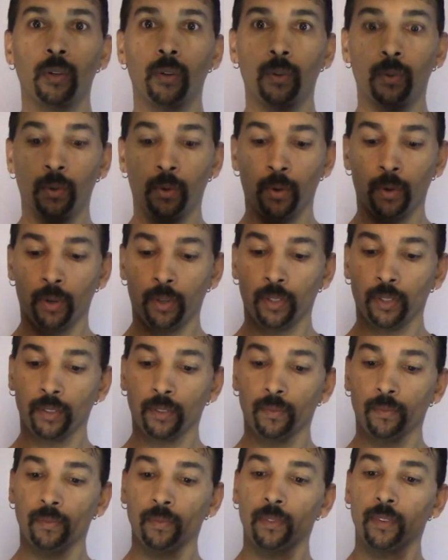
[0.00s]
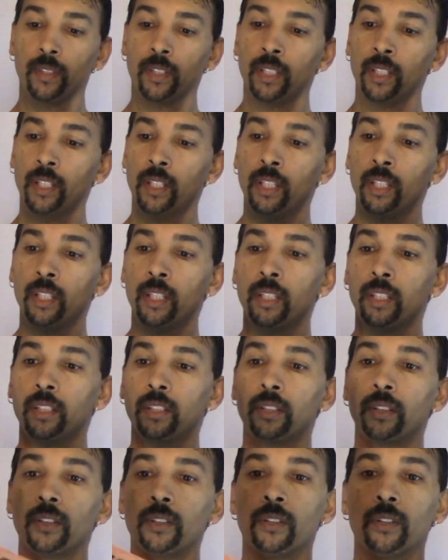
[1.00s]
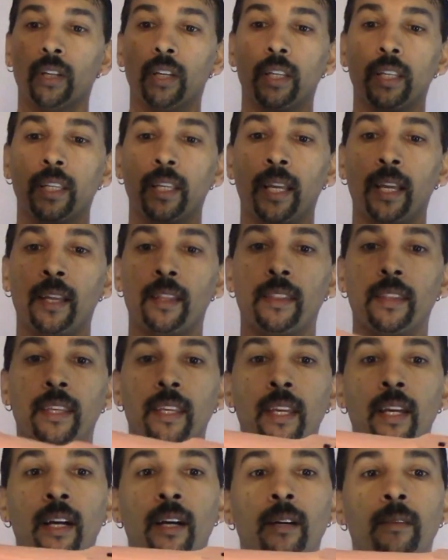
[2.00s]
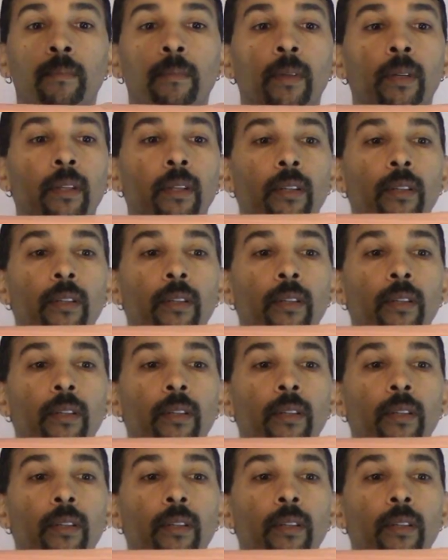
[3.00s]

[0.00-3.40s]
Or you can get them